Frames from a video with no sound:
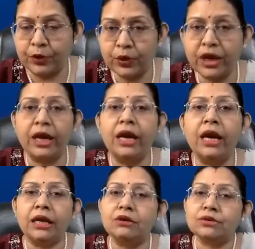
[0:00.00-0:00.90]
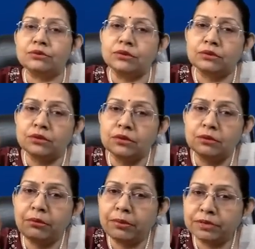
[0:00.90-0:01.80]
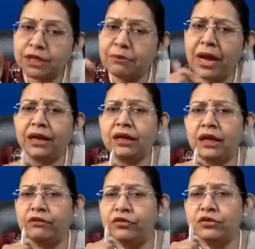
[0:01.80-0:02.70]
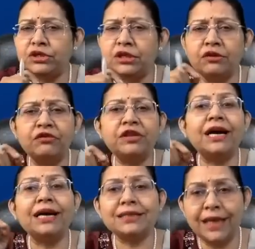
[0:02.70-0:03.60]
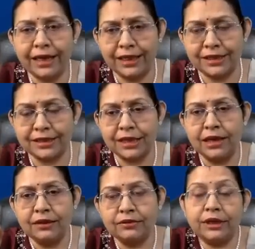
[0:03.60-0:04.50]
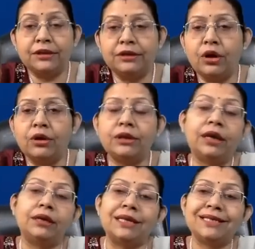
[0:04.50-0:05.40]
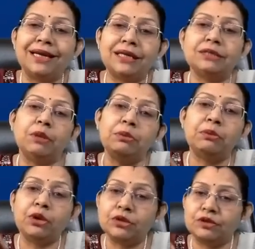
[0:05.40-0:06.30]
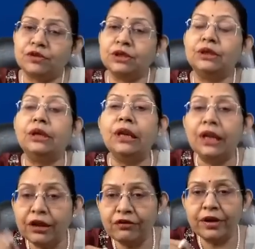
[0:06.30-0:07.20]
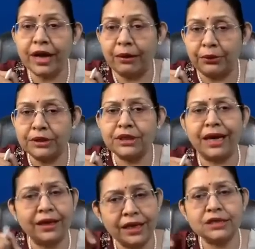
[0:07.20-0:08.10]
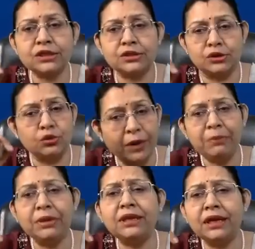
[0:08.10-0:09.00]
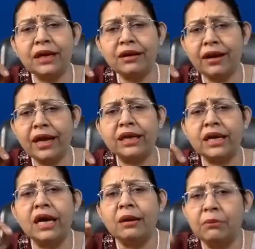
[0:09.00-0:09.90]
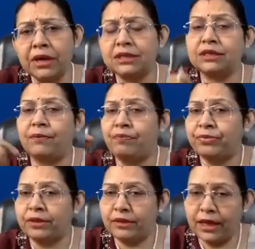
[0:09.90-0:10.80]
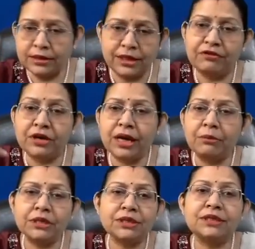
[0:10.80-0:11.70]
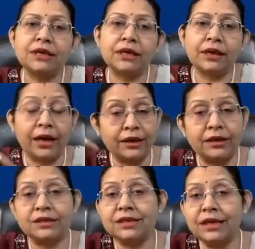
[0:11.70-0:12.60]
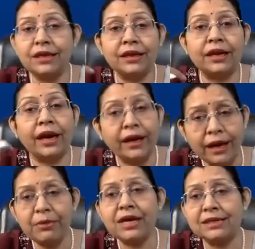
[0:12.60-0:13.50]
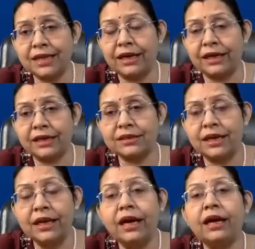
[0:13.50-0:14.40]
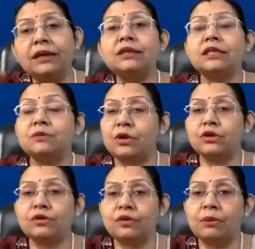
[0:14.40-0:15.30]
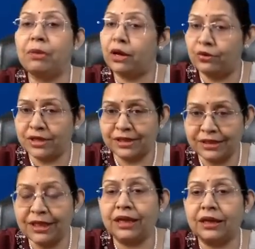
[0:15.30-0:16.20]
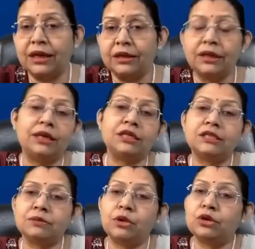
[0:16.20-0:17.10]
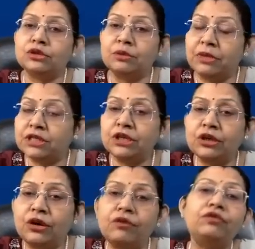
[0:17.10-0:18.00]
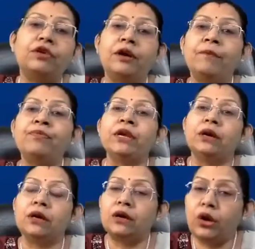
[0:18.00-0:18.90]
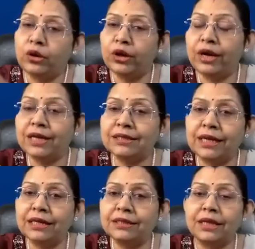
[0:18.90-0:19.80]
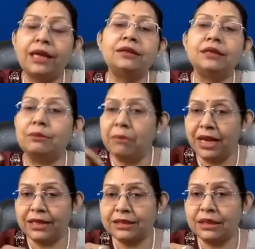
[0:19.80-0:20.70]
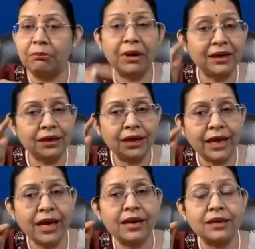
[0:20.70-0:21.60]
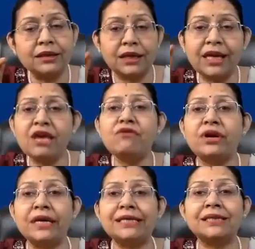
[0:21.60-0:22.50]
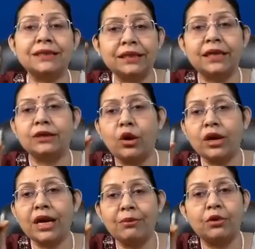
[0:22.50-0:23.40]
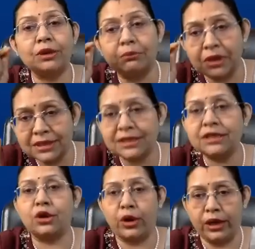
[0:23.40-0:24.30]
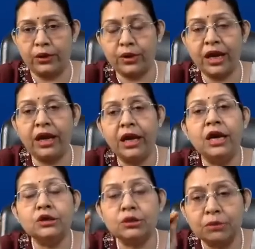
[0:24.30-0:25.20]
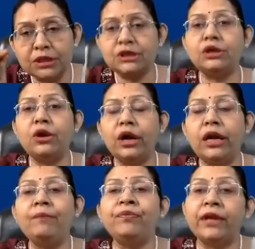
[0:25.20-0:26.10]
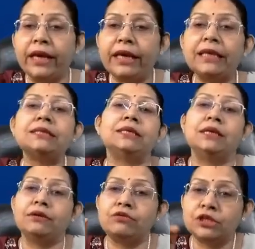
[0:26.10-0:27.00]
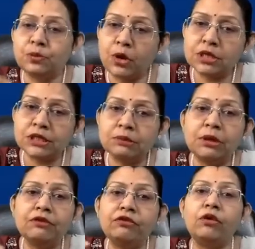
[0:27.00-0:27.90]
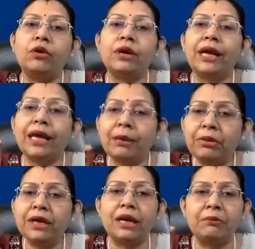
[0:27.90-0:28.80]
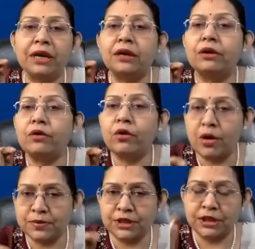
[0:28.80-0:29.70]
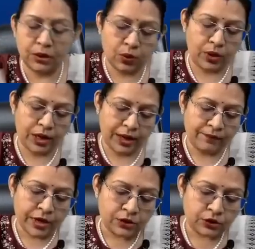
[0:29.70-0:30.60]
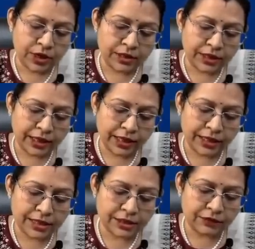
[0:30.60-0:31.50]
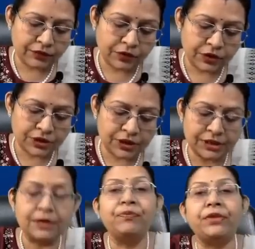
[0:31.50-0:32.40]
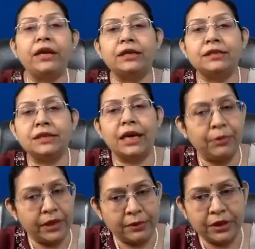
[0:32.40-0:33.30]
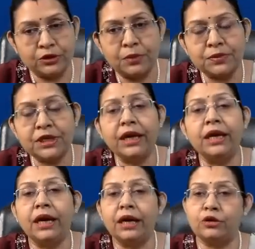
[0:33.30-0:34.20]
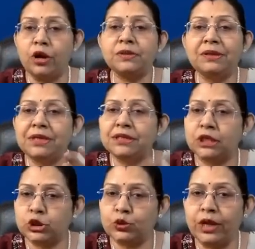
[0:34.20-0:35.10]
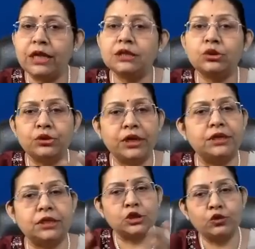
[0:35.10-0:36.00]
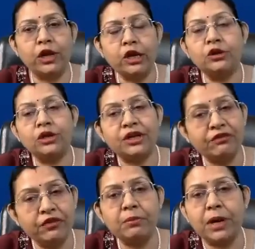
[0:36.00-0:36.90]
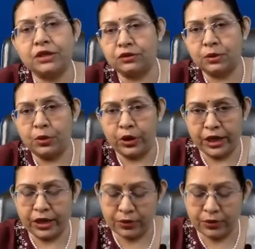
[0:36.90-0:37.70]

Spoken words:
Okay, now some had confusion with the ascites. Then they thought that ascites may be because of the liver damage. And yes, you might be thinking right, but that liver damage is there and it is seen in an endemic ascites. And this is because of the pyrrolizidine, that is because of the mixing of crotalilla seeds in the millet. But here, the keyword is that they're talking about the mustard oil. Okay, so mustard oil is responsible for epidemic dropsy only. So here, the correct answer for this is, it is the epidemic dropsy, and dropsy means the swelling. So there swelling on the different parts of the body.